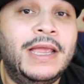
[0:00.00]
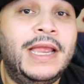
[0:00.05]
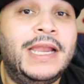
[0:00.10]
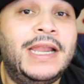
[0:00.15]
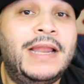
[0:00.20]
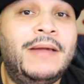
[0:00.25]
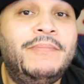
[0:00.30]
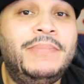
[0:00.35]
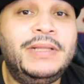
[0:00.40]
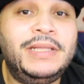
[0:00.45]
And
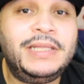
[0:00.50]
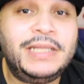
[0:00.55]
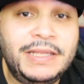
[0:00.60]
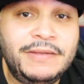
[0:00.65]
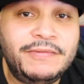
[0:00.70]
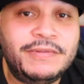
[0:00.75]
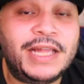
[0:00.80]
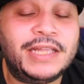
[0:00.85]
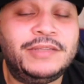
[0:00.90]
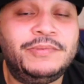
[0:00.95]
I
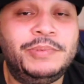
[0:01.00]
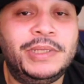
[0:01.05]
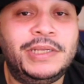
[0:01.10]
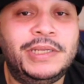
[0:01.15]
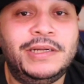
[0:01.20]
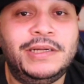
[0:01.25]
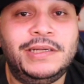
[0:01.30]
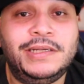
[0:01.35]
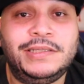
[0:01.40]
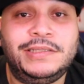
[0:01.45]
believe that's
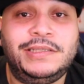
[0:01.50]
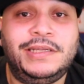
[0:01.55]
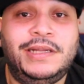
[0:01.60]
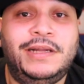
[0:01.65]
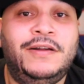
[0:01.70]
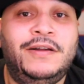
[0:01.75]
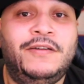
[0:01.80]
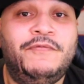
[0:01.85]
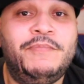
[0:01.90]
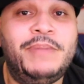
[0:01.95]
because
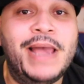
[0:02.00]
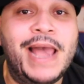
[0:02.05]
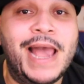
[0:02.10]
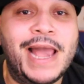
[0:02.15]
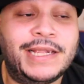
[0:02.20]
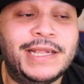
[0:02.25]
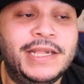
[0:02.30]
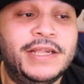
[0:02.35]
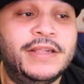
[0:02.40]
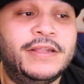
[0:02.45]
of
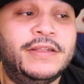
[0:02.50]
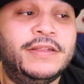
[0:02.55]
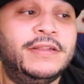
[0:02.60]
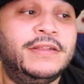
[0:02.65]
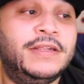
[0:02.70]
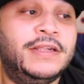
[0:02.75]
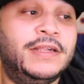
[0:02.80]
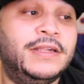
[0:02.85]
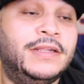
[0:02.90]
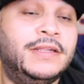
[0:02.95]

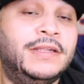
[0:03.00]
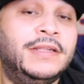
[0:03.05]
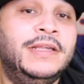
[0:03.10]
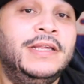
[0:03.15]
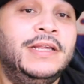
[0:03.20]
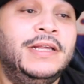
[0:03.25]
packaging.